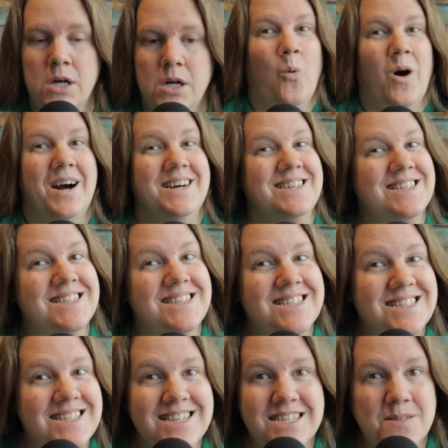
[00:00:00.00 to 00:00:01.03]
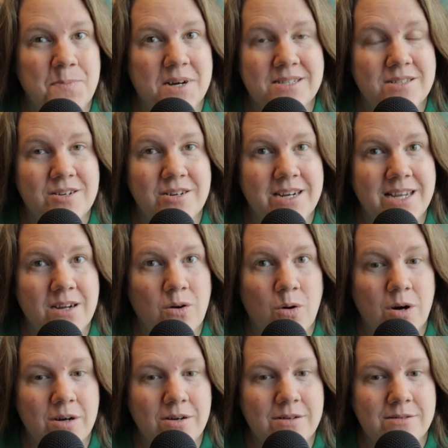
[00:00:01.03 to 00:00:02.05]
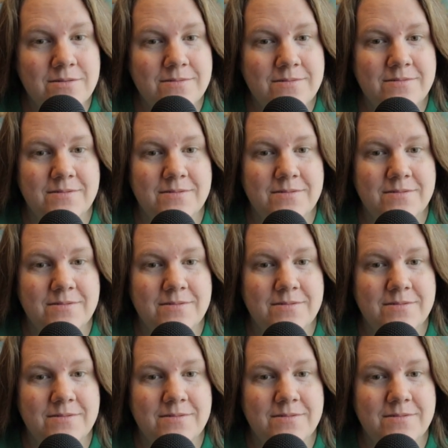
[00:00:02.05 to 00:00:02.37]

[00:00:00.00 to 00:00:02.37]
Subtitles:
Was the sponsor Dean Coro?